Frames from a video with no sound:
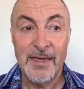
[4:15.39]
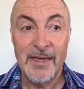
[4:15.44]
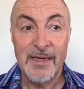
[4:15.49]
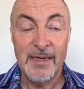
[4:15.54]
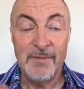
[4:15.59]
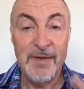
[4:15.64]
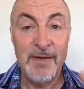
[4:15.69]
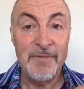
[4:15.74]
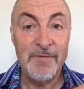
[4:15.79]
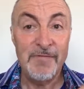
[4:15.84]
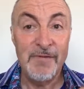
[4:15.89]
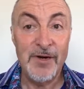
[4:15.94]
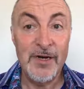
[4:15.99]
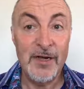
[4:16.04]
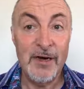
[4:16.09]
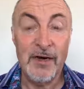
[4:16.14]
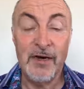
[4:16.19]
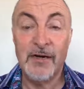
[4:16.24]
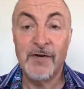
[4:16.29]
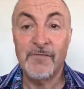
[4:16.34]
it may be very
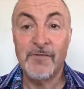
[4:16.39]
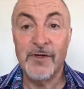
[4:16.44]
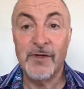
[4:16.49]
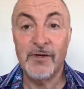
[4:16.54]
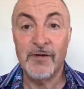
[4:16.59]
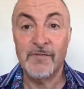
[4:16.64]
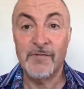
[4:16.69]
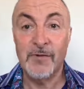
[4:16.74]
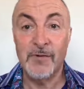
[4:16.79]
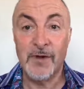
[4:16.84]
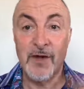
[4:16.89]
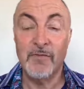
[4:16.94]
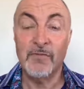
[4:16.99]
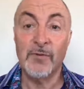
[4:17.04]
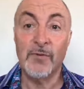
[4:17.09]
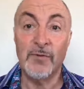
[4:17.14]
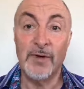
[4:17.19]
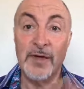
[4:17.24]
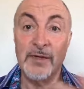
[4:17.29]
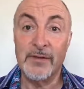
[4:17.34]
hard for you to feel
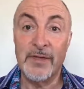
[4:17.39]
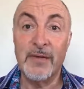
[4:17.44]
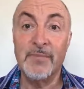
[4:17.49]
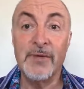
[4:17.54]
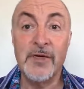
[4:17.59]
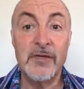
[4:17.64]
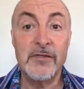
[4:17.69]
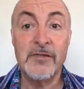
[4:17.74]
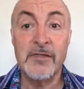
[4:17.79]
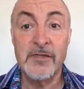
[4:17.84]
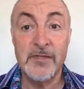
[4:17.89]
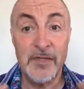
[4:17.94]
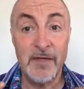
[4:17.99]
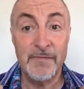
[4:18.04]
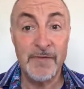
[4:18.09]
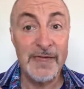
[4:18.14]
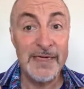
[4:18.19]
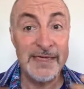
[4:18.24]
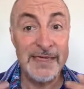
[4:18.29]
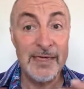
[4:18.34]
comfortable around them because of the stuff
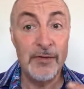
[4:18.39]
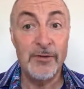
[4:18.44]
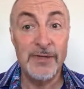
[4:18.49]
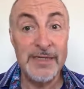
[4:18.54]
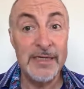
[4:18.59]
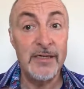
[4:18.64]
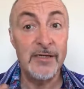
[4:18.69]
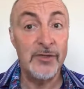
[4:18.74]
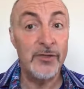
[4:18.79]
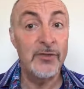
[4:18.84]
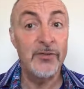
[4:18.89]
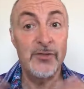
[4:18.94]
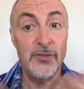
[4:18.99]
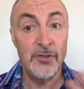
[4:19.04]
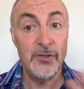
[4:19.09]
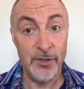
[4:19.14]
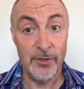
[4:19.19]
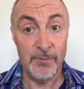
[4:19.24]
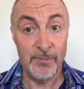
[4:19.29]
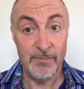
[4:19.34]
they did or didn't do
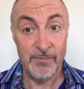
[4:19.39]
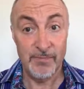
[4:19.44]
to you.